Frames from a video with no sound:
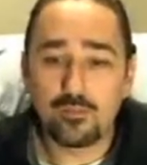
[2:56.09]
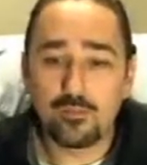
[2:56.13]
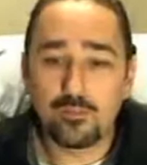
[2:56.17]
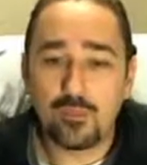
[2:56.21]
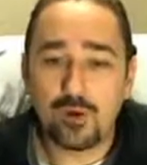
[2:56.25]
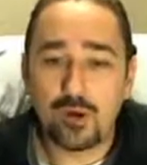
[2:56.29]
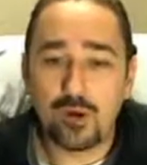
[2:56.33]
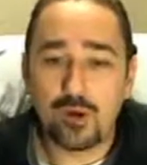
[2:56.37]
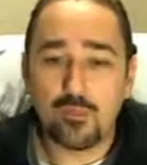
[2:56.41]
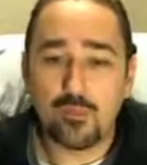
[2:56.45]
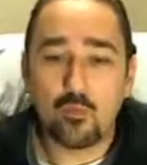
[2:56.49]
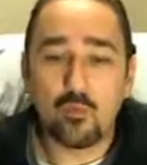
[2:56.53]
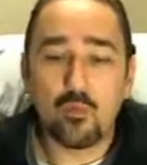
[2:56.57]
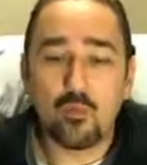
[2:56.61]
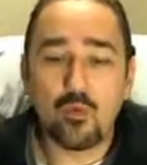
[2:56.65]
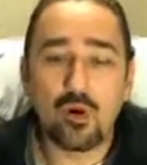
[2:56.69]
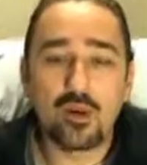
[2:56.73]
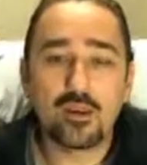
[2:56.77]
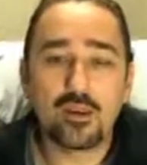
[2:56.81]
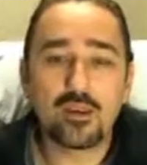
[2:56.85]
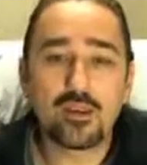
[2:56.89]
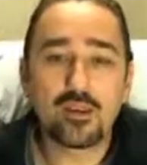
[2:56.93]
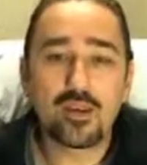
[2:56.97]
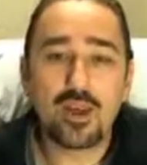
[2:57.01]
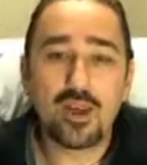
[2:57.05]
but
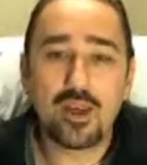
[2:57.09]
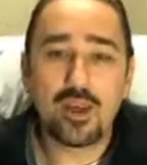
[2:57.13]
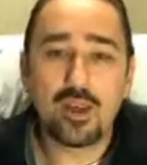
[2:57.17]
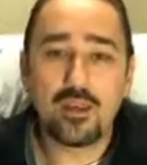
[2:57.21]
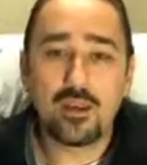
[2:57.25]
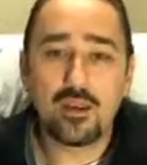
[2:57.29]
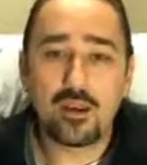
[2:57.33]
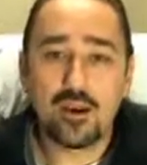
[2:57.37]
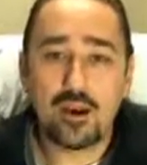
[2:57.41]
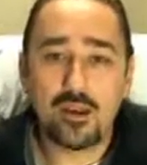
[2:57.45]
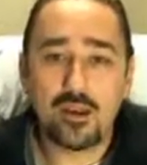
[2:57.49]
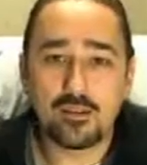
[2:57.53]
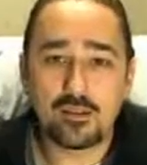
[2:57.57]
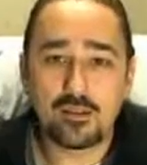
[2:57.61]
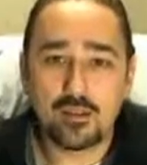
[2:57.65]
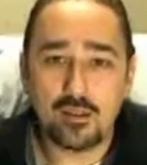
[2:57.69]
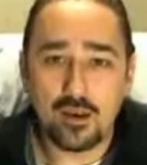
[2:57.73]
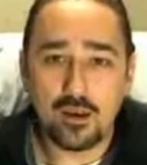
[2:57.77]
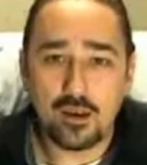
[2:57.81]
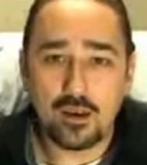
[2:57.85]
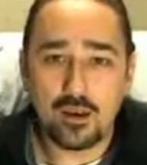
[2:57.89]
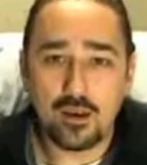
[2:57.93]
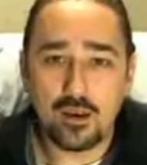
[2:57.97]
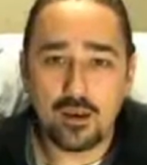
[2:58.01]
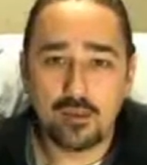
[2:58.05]
one cannot
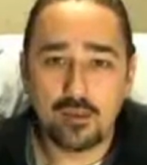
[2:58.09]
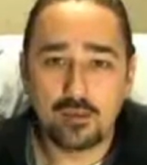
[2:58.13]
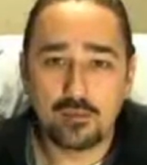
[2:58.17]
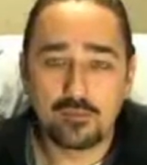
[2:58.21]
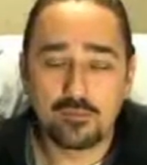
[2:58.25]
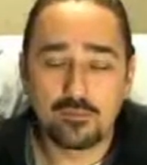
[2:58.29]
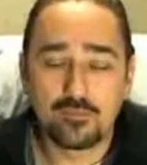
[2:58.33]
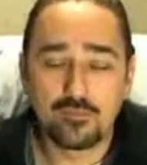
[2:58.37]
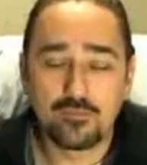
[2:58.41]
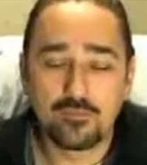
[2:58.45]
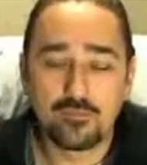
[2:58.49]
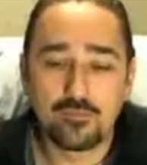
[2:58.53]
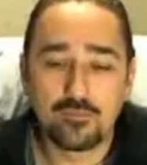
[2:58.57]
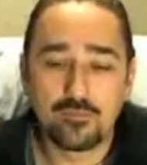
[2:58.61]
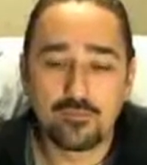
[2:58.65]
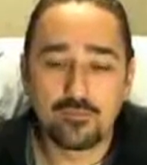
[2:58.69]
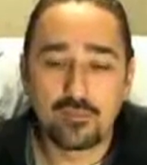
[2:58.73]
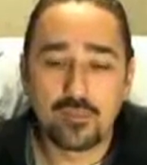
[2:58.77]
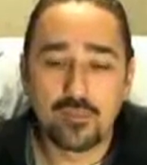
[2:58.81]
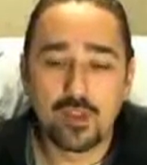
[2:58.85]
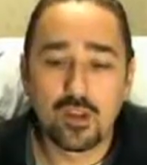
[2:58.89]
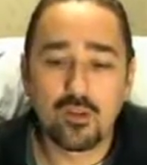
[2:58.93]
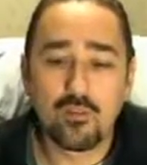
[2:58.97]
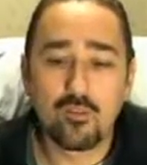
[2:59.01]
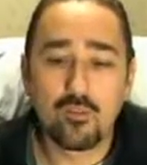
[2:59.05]
deny.
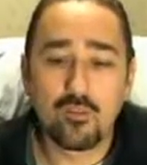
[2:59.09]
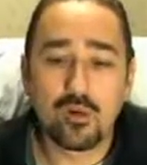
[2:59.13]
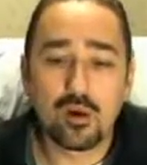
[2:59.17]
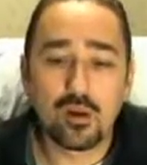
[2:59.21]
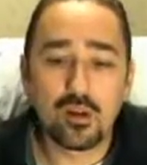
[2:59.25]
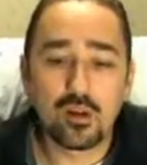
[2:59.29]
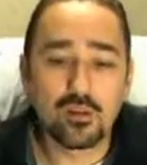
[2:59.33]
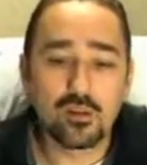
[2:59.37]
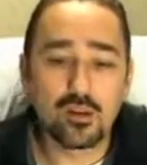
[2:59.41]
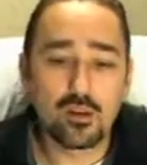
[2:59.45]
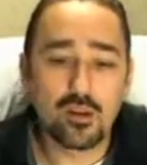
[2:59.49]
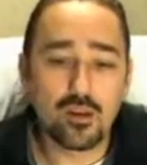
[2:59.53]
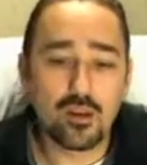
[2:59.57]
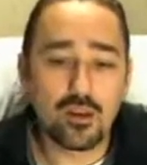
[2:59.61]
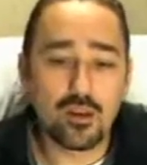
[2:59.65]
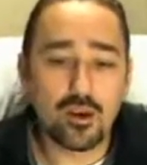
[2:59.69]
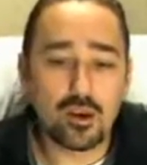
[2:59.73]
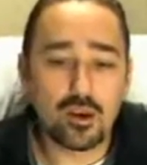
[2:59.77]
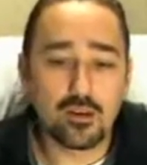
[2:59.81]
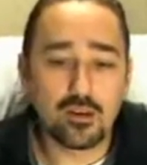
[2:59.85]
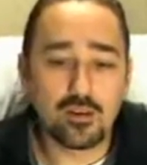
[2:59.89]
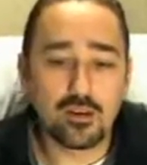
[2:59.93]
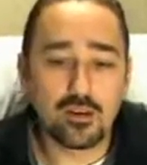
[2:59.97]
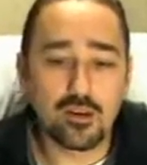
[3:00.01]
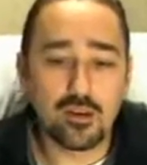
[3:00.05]
One
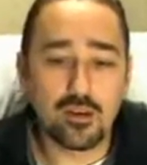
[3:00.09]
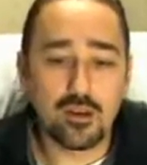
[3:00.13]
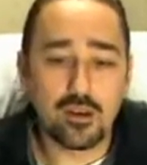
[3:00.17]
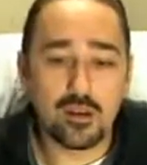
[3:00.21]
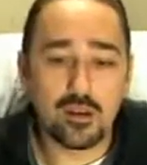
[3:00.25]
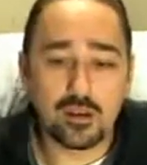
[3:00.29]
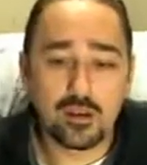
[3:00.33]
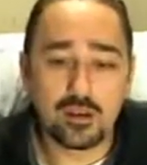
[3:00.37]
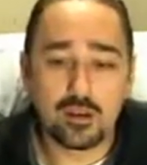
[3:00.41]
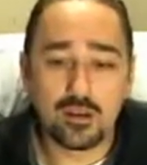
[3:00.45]
cannot deny.